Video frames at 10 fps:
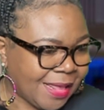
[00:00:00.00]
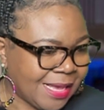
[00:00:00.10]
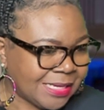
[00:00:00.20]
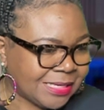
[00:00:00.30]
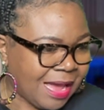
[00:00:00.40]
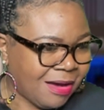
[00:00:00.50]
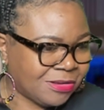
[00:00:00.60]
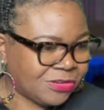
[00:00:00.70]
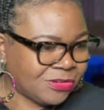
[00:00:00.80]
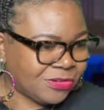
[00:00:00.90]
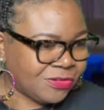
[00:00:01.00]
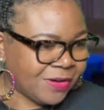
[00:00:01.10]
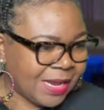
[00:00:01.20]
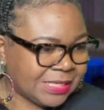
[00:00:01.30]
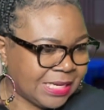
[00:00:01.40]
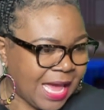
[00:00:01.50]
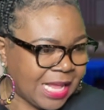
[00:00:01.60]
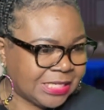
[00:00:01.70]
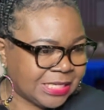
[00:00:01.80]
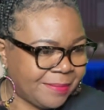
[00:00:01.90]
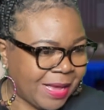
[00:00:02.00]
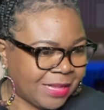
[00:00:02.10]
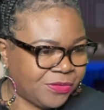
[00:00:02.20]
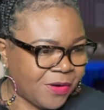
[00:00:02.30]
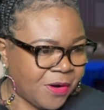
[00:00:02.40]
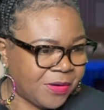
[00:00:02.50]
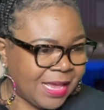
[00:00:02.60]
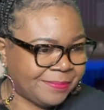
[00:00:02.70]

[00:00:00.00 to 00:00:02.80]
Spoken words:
It's all strange. He got jumped by 2 grown-ass